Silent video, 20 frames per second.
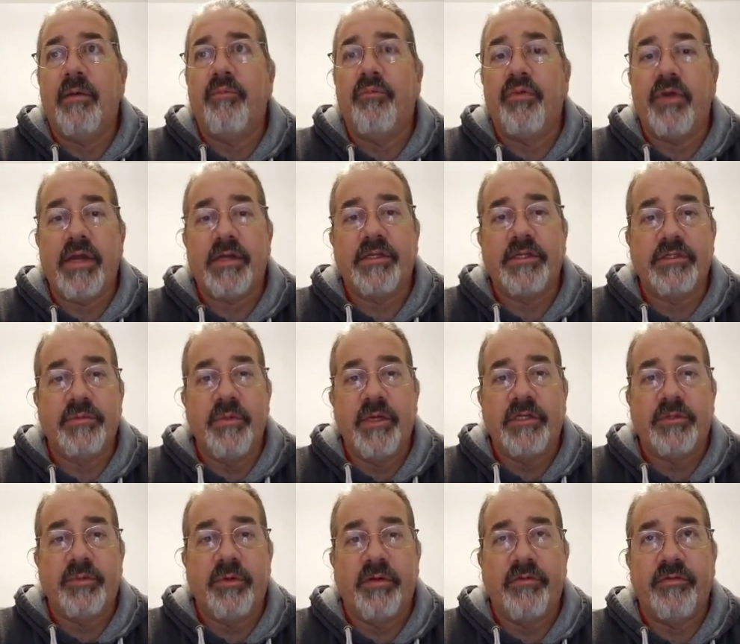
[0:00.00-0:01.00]
Practice
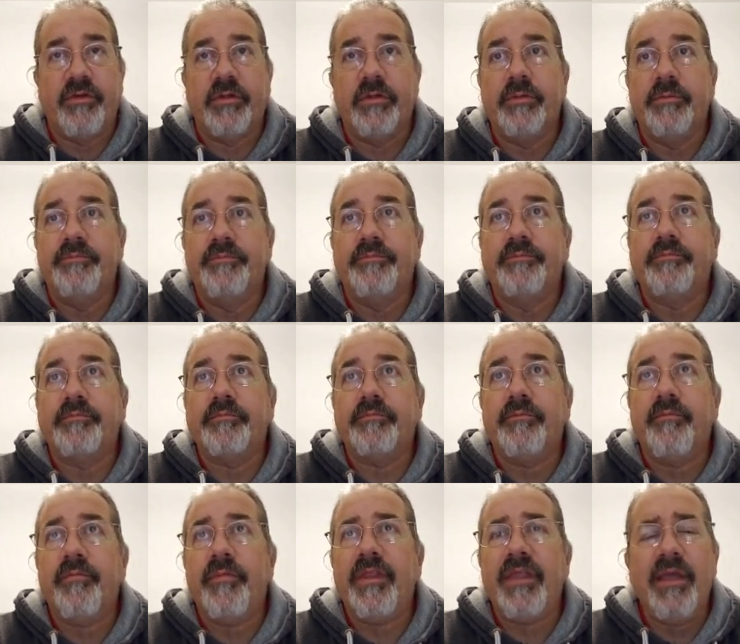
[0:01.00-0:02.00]
makes perfect.
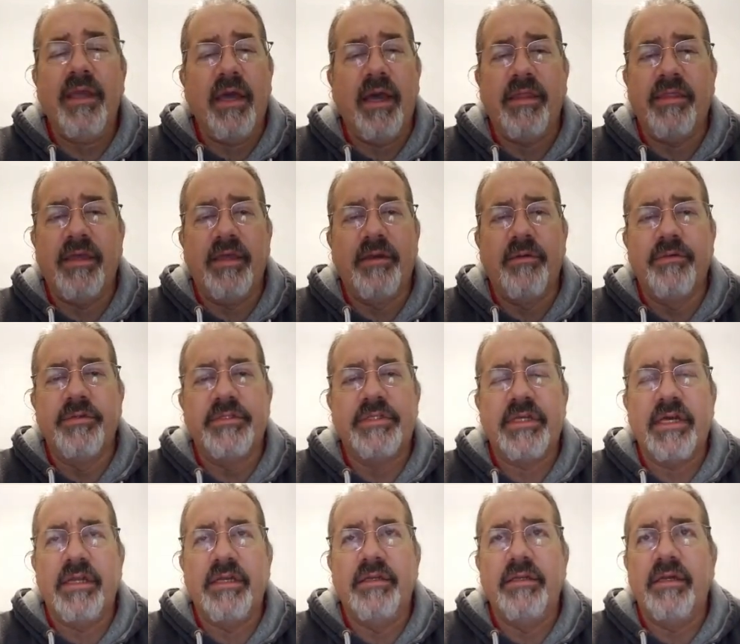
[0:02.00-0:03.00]
I think it was
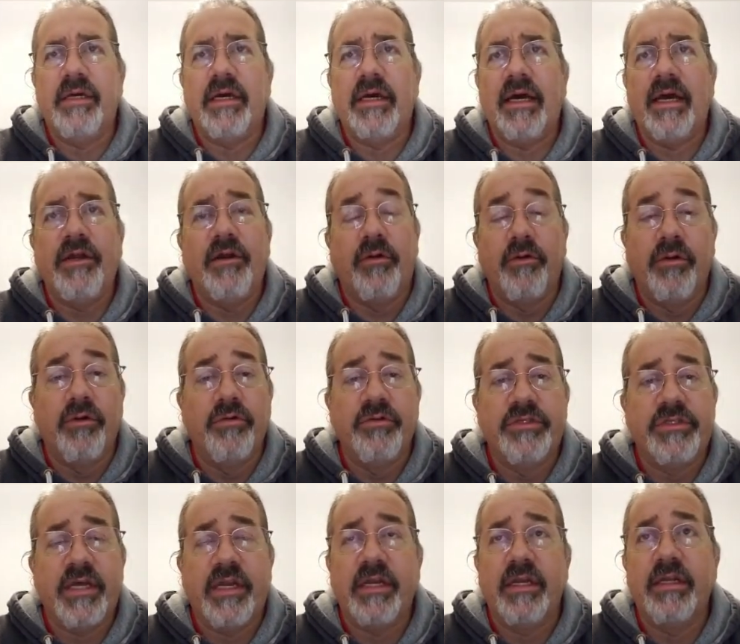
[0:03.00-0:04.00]
said, I don't know who
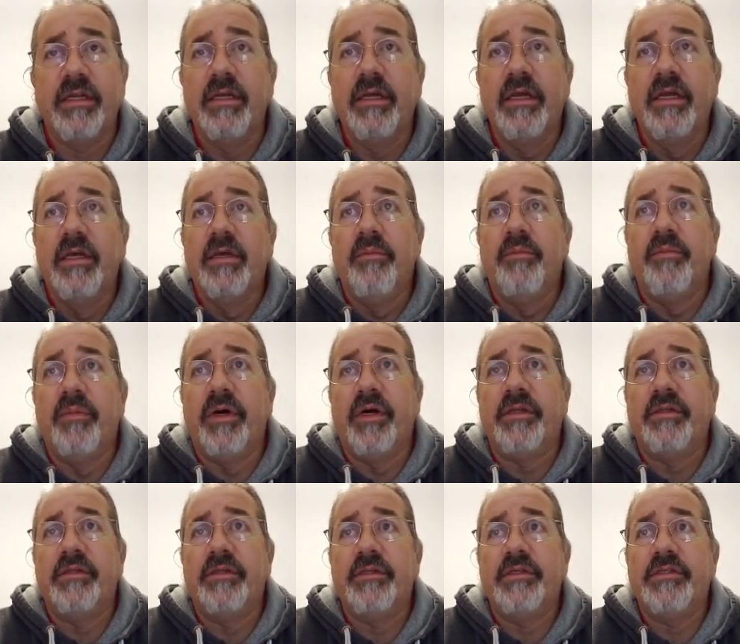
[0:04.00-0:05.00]
said it,
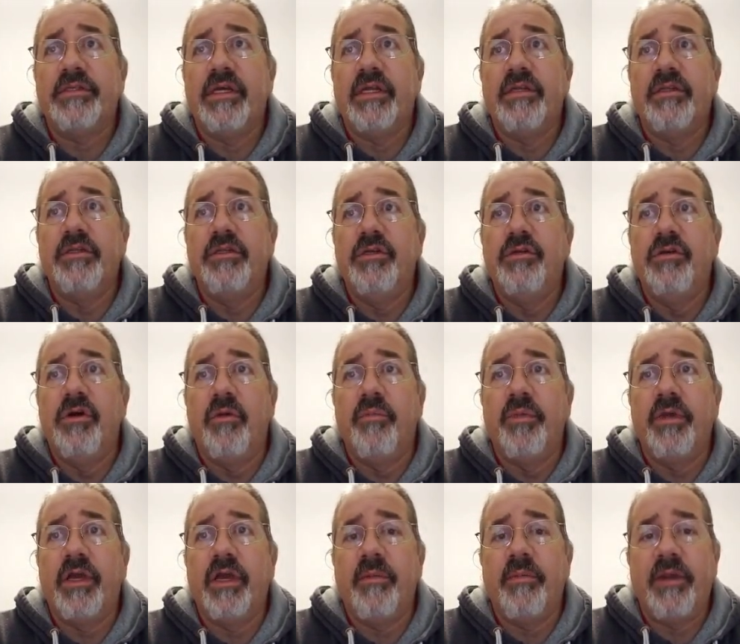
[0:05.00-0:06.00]
but it said you don't
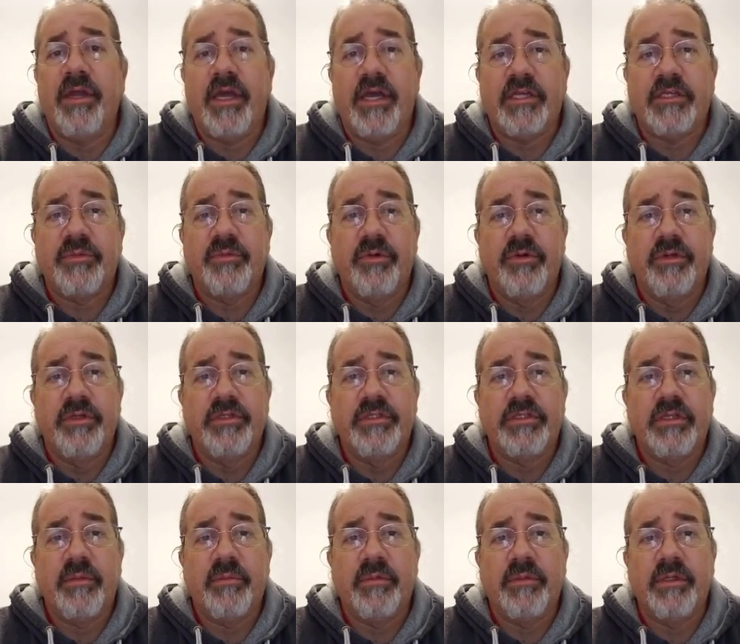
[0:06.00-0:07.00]
become an expert in
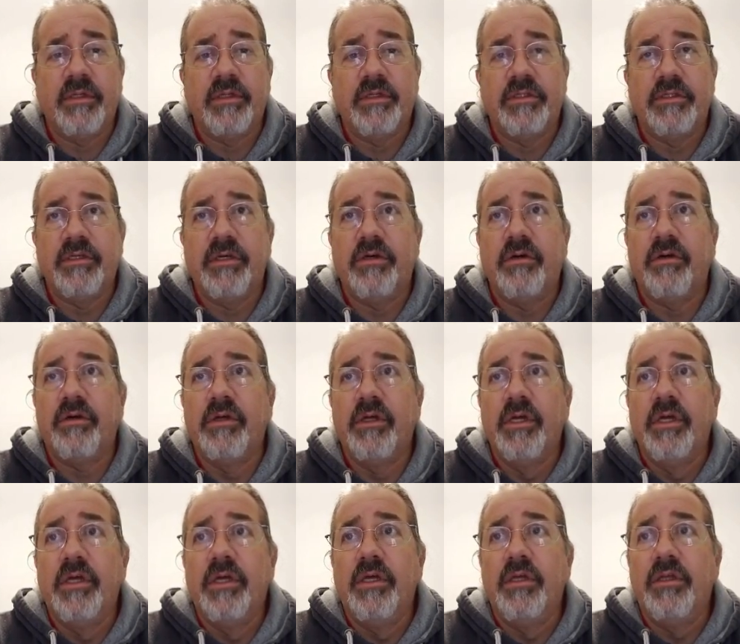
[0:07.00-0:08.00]
something until
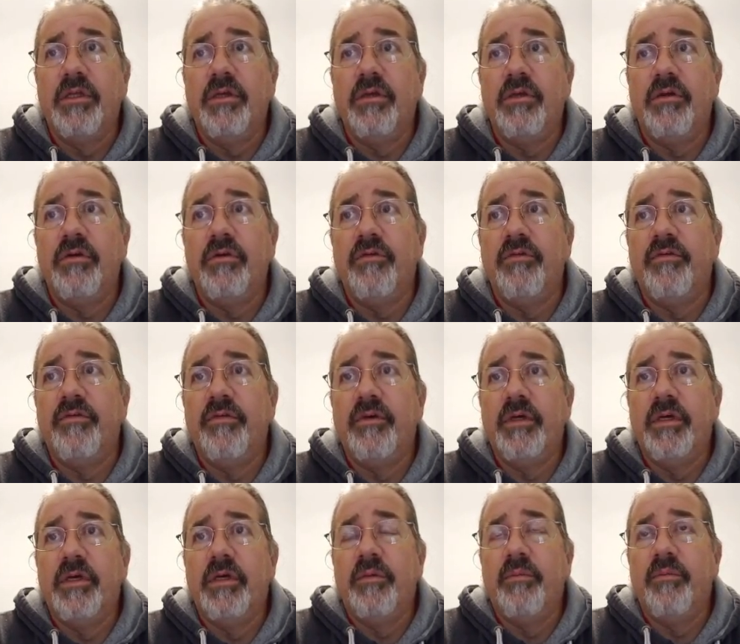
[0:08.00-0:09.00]
you've
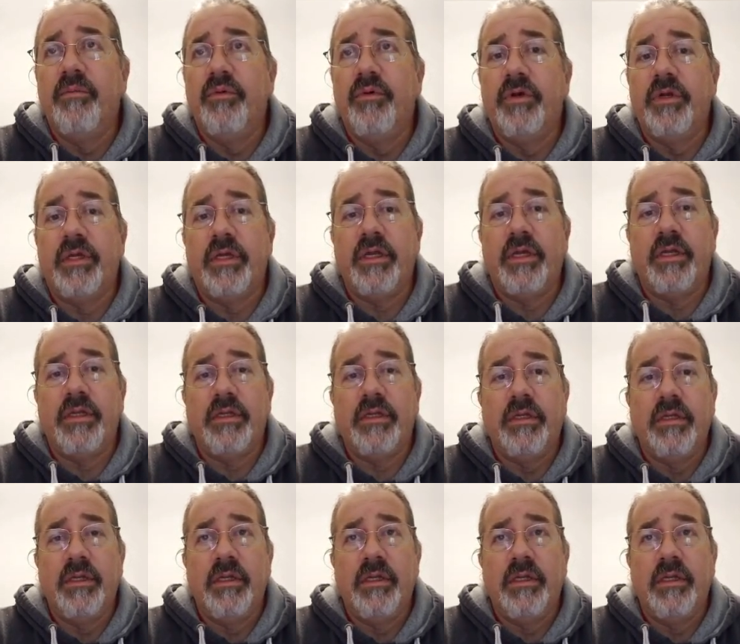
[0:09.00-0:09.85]
put in,